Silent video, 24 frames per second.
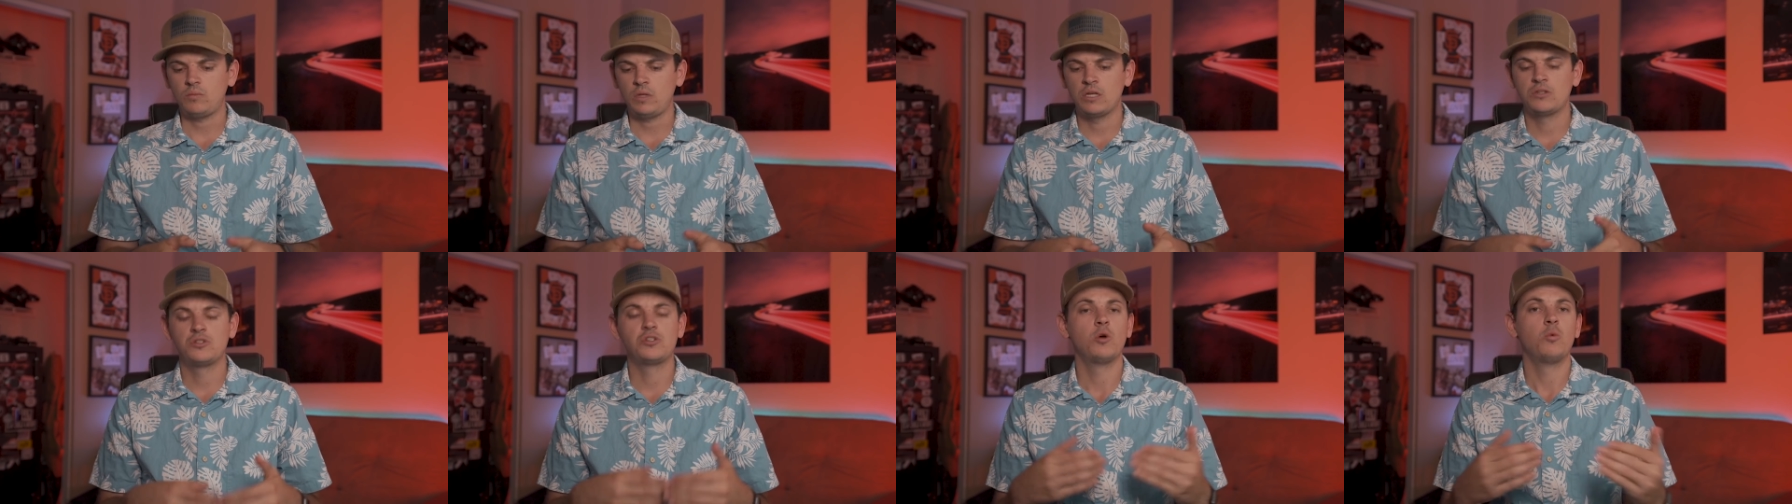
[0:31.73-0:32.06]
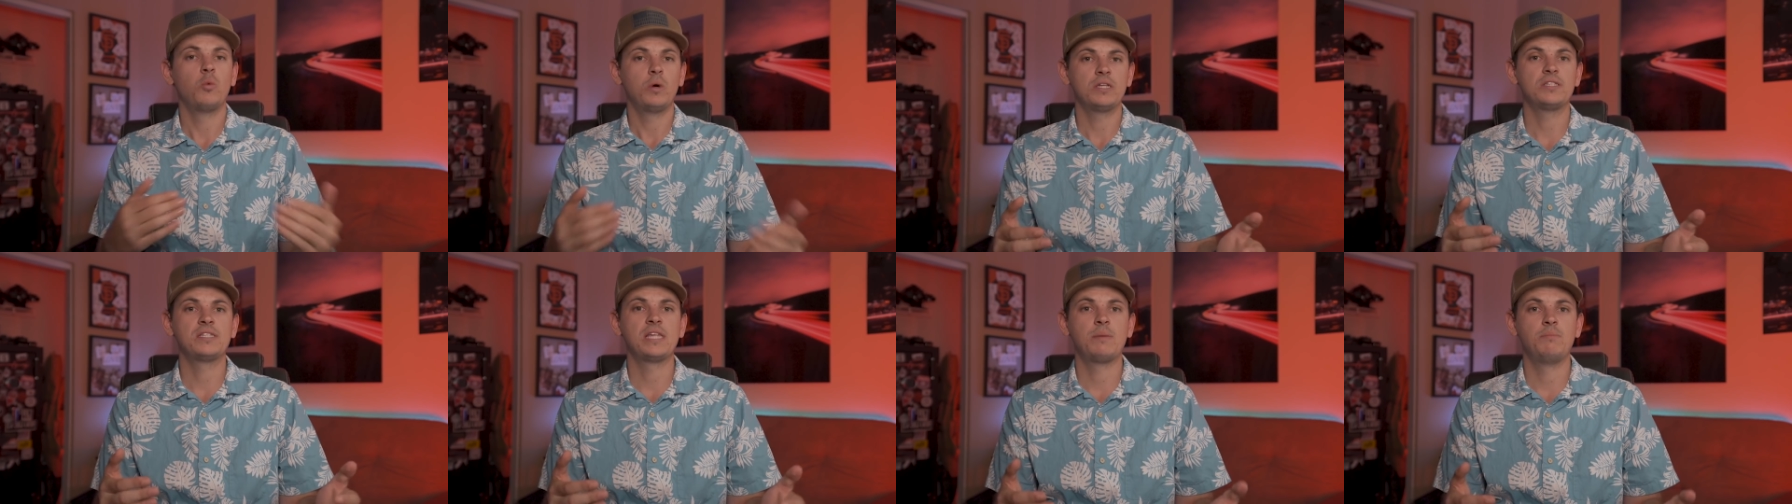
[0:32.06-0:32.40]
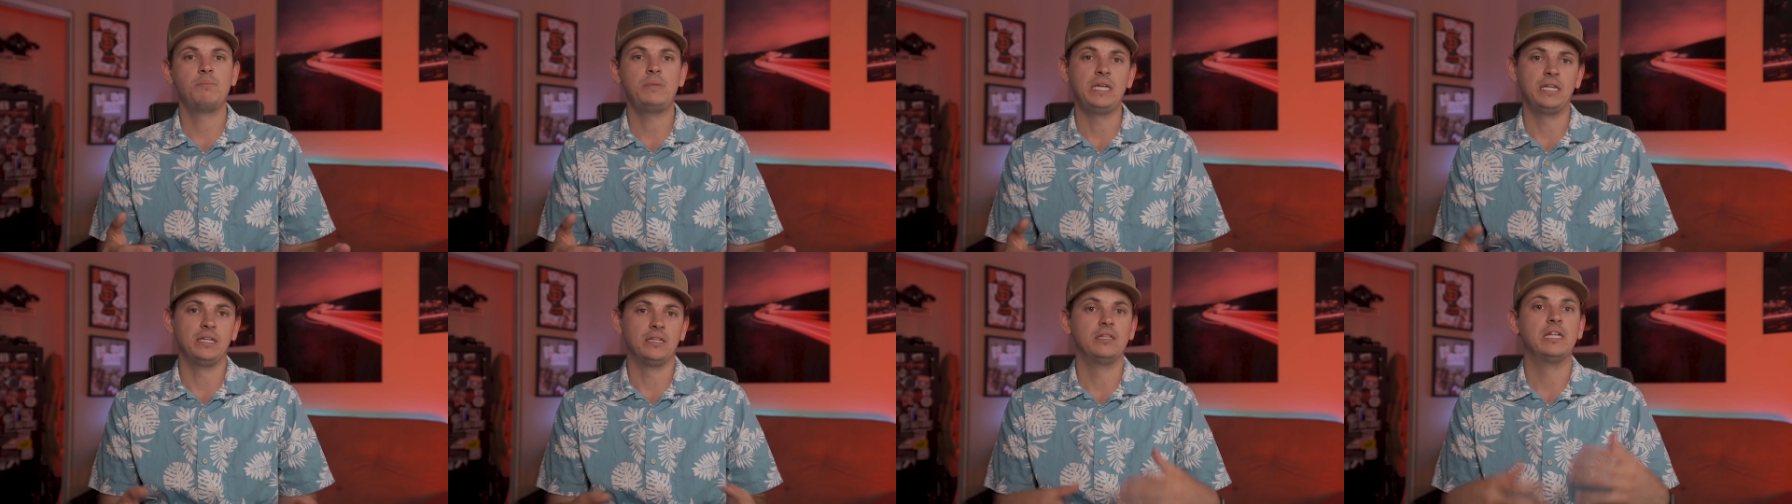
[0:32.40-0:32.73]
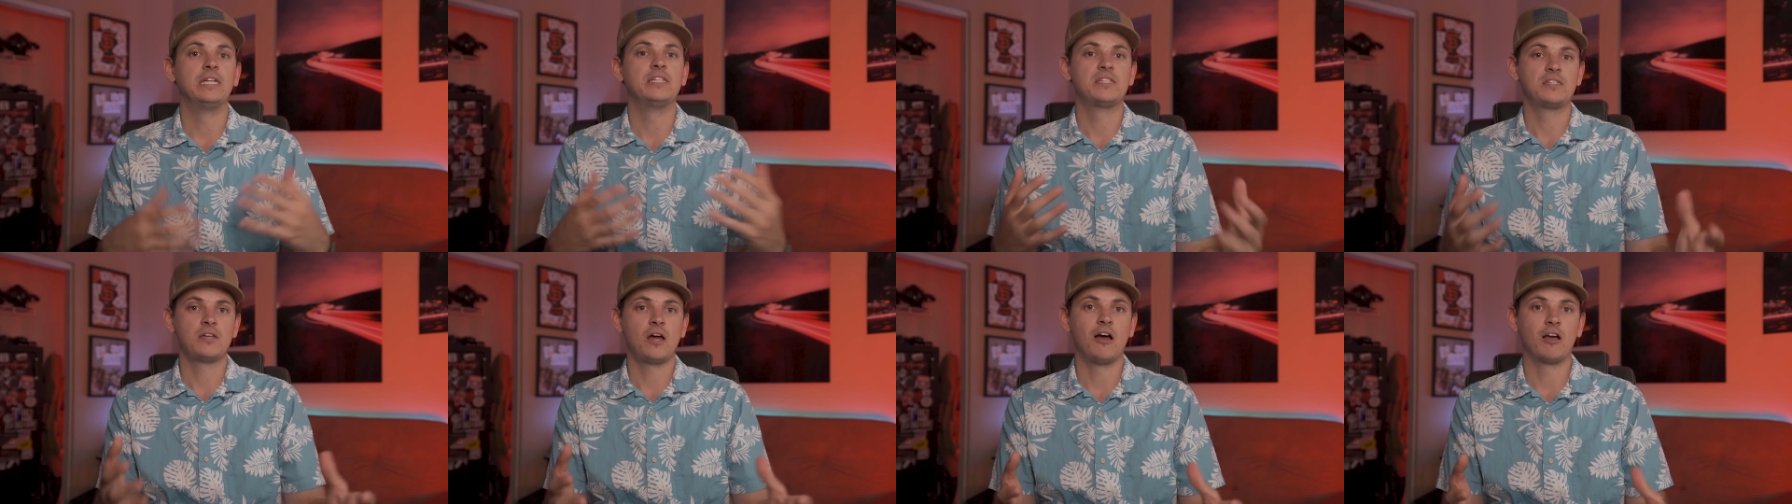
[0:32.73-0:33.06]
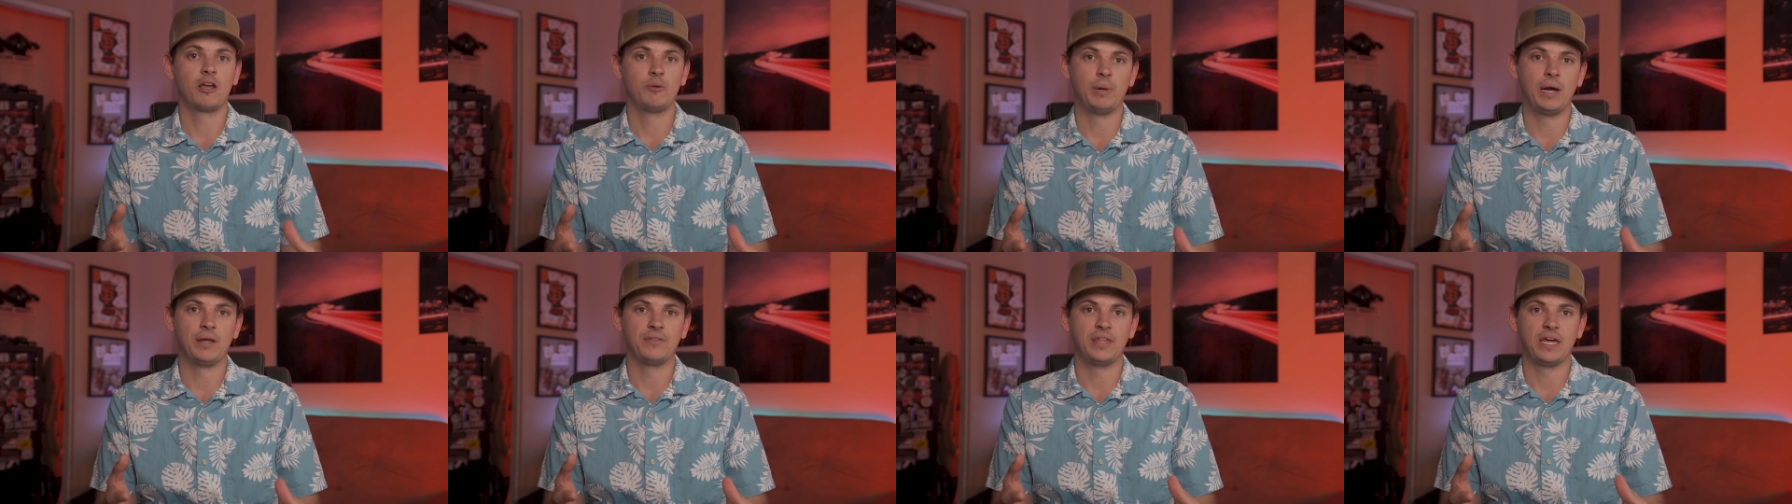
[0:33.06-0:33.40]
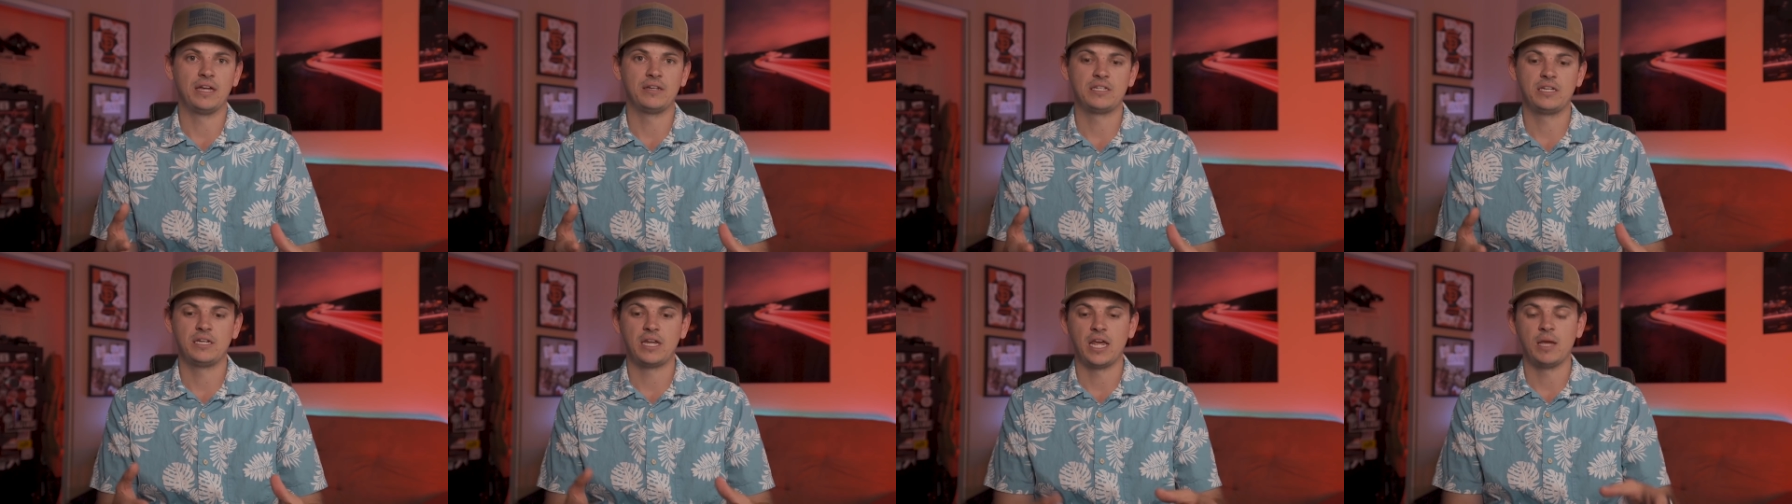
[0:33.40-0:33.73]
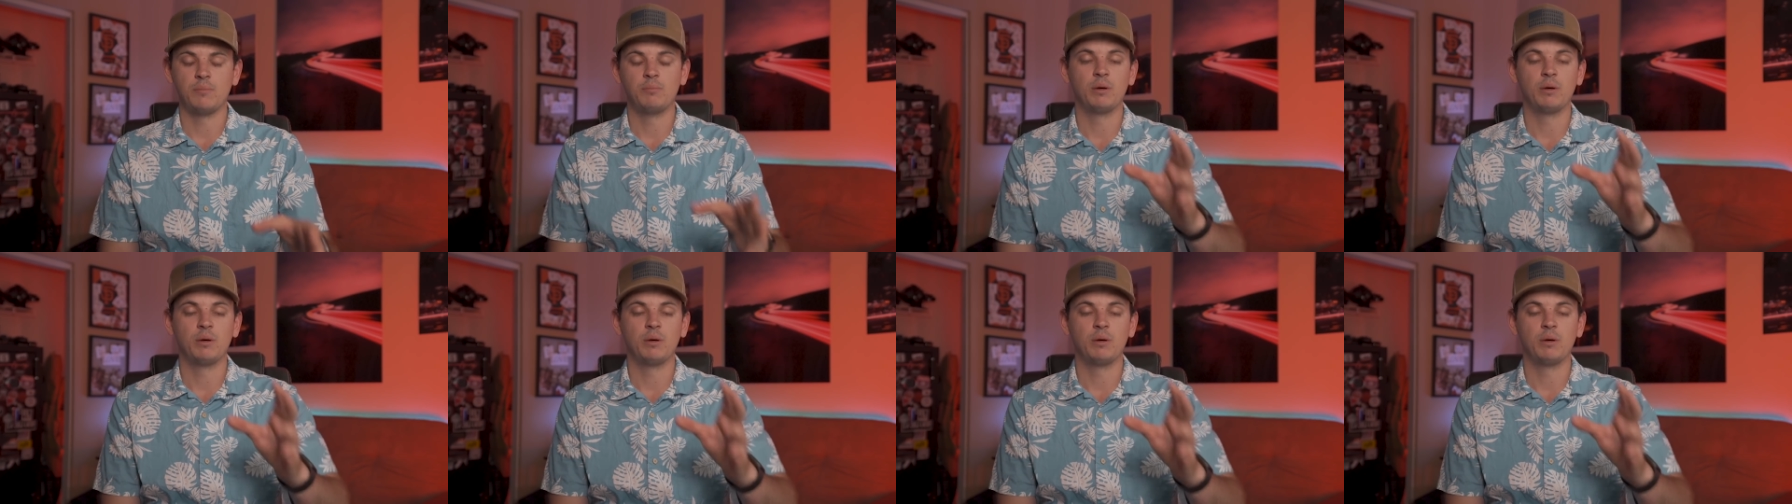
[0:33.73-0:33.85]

So, what does that mean? Let's talk about that today.